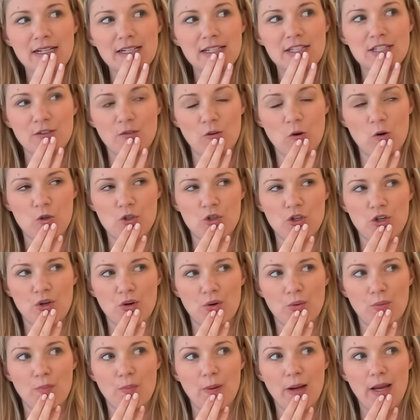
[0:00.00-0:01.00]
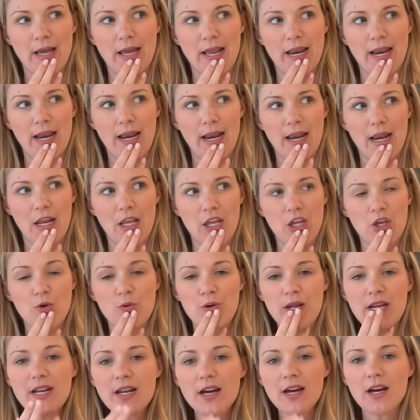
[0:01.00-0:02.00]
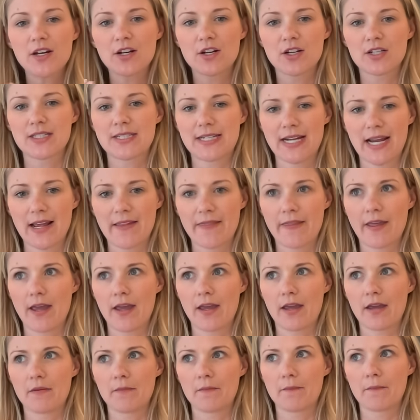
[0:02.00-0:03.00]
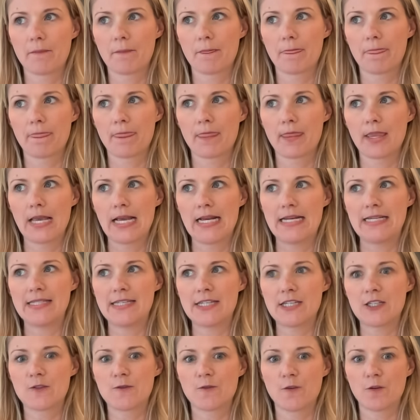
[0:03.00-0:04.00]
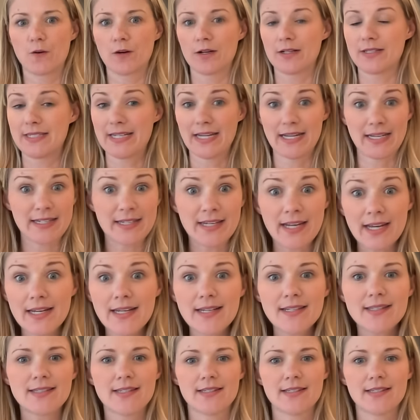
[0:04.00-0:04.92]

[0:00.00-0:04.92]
devotional, but you need to understand, like, is this for ten days?